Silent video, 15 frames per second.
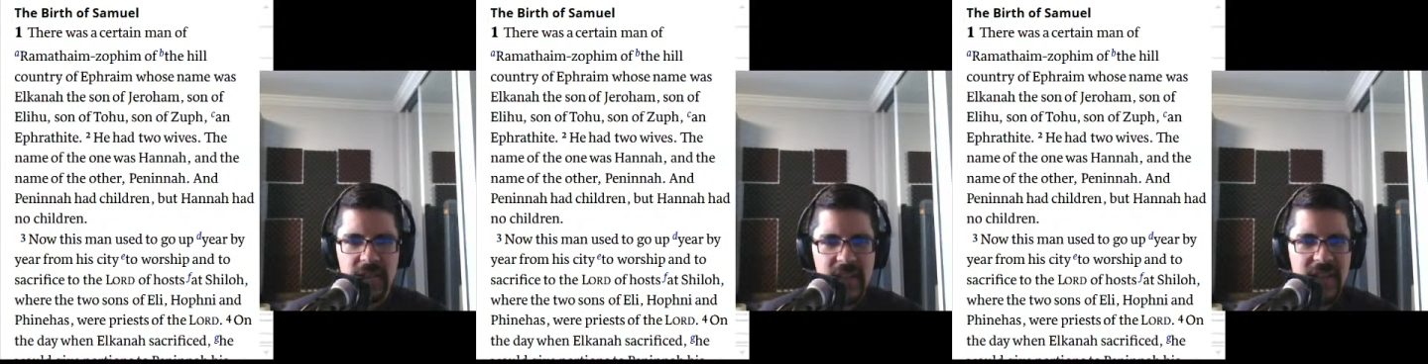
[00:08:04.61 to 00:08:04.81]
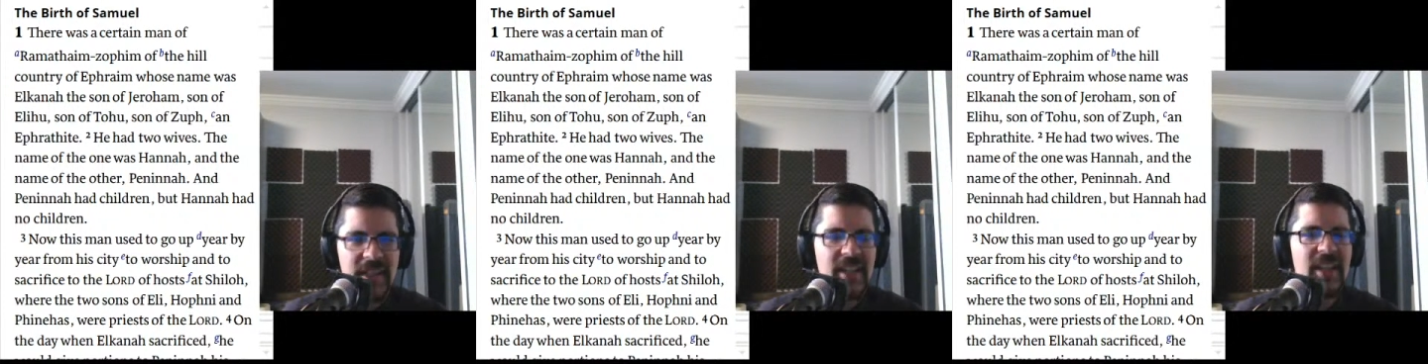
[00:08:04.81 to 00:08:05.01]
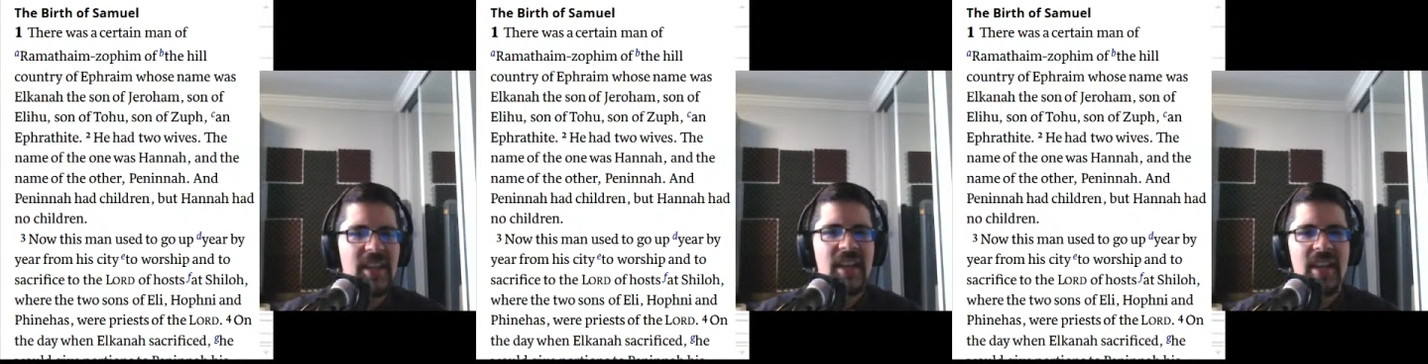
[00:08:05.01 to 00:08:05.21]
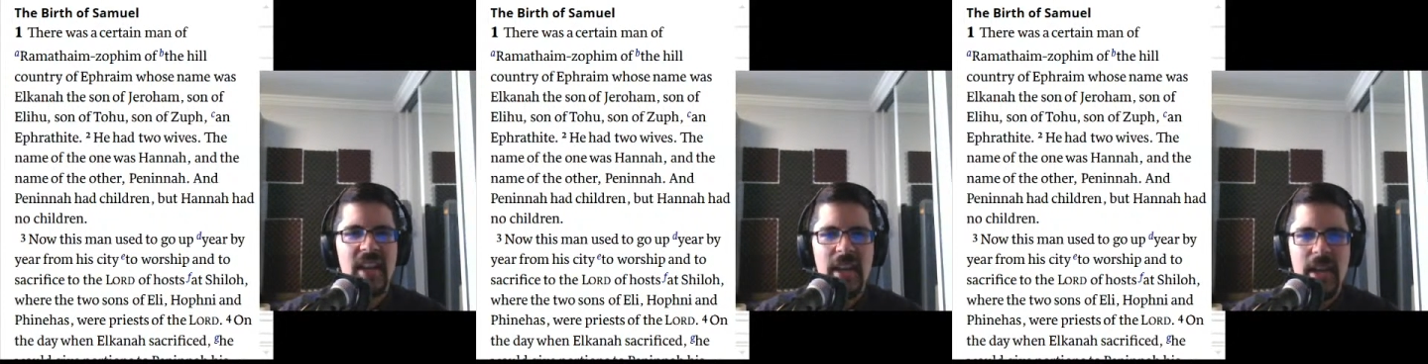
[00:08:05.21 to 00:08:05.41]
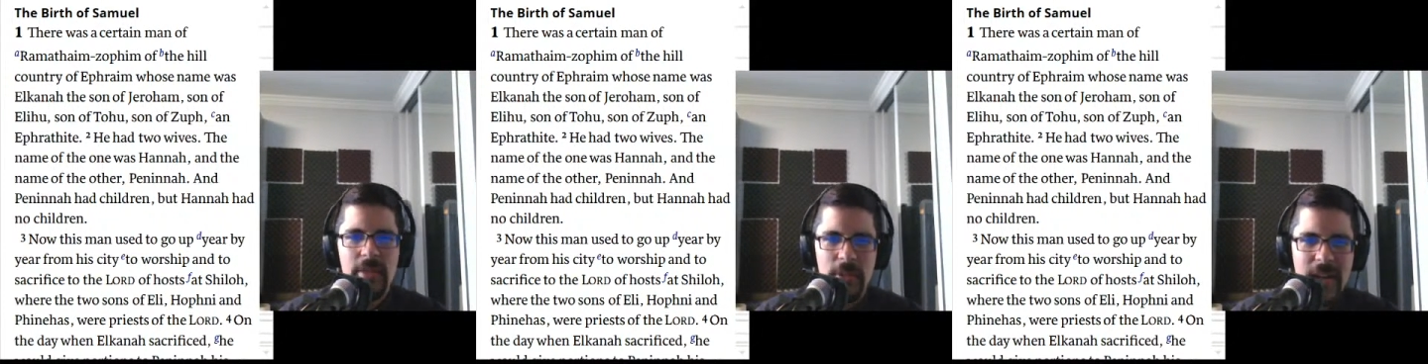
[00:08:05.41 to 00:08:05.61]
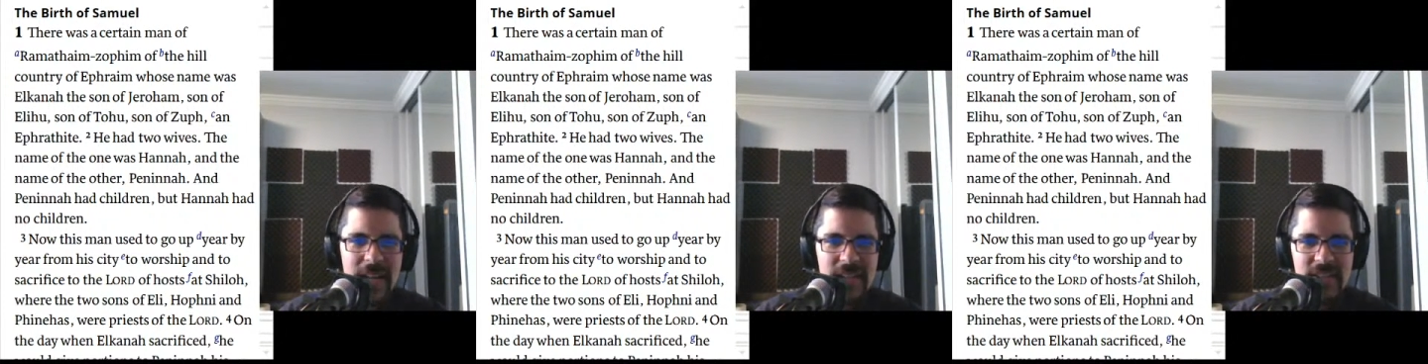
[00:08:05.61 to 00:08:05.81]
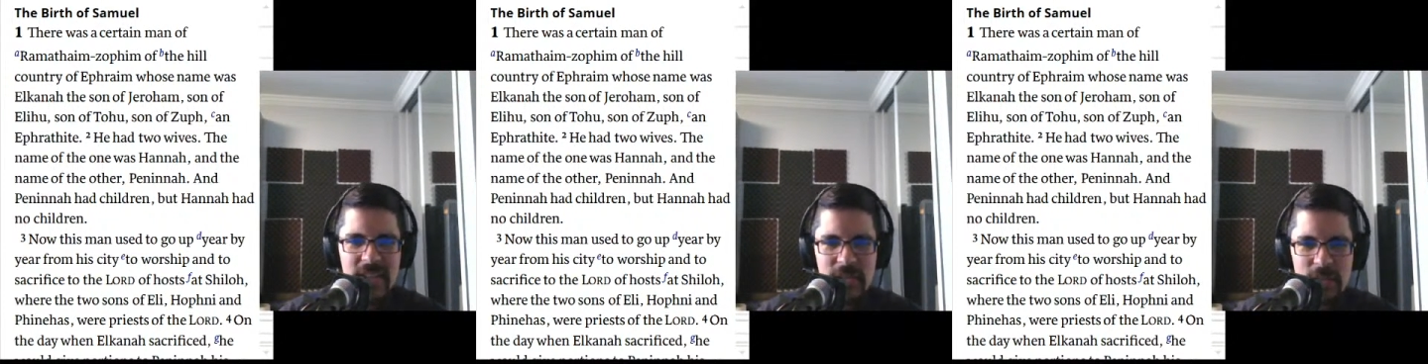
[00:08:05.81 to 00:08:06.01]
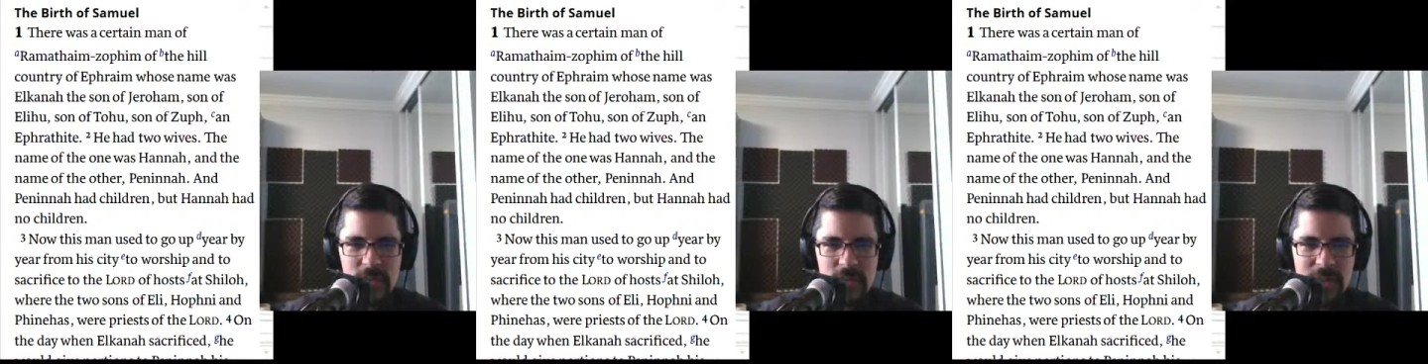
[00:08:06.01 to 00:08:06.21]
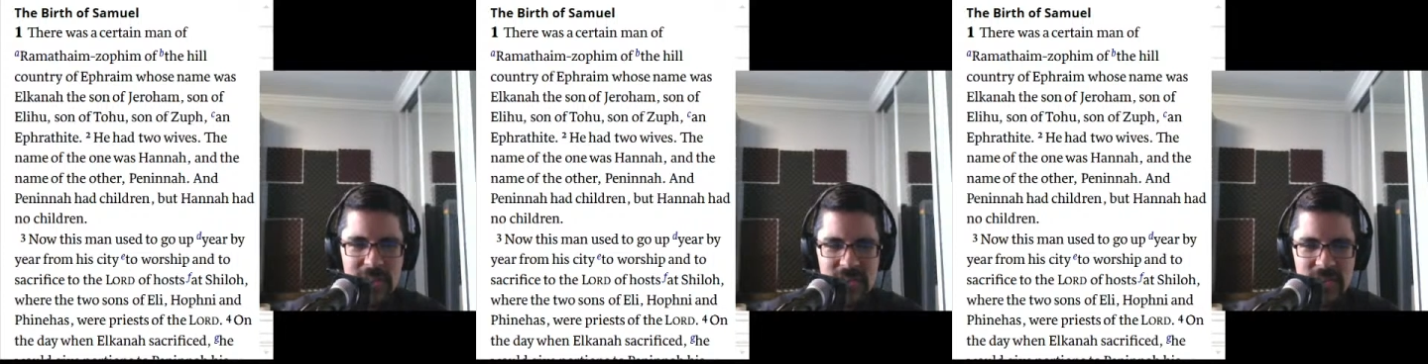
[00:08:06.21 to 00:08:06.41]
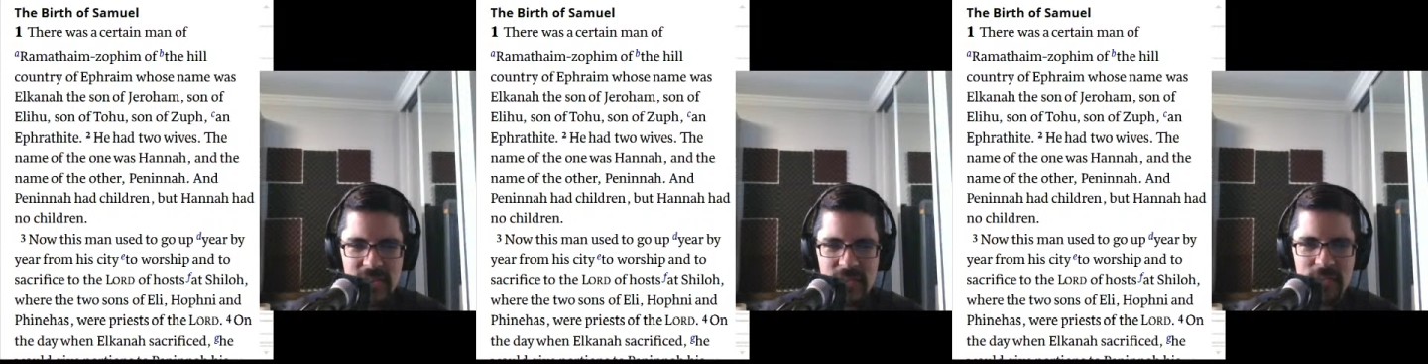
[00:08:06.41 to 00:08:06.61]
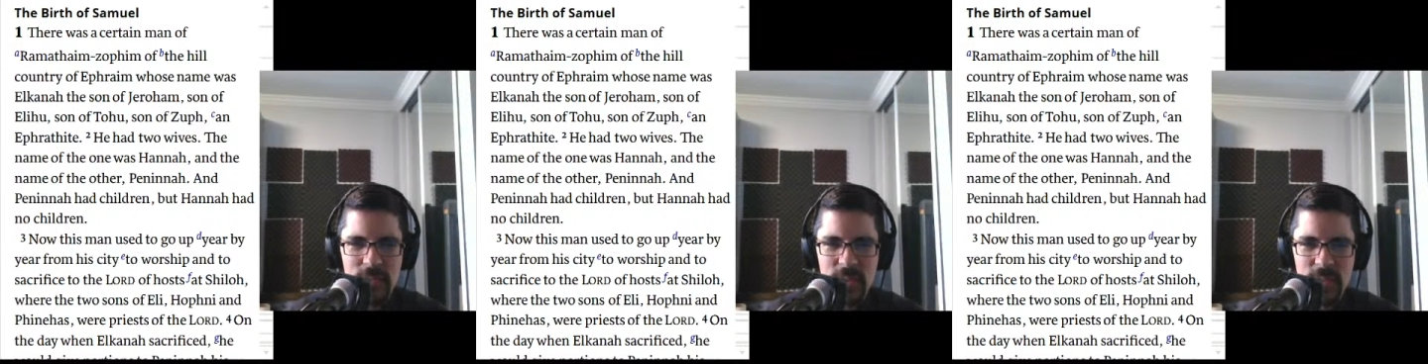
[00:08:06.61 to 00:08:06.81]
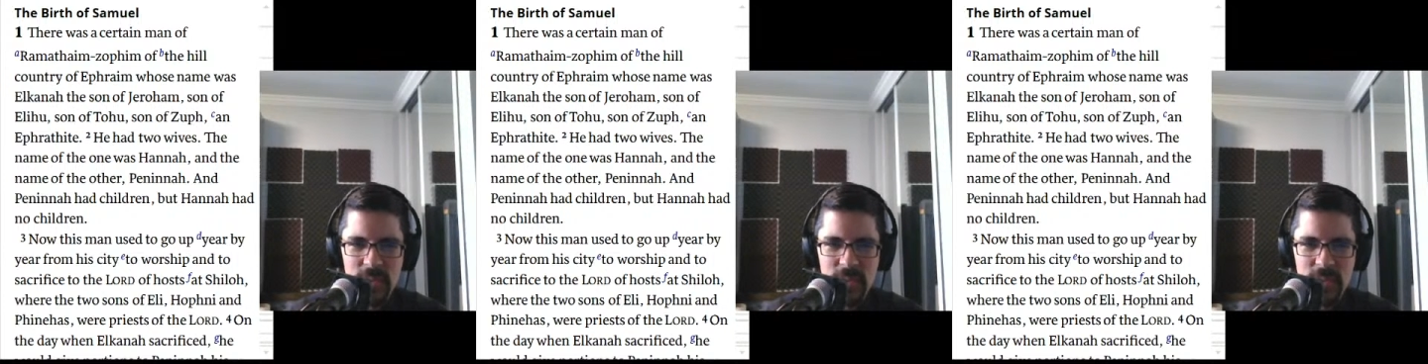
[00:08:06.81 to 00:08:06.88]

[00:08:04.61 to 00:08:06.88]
Like, if we're asking those questions,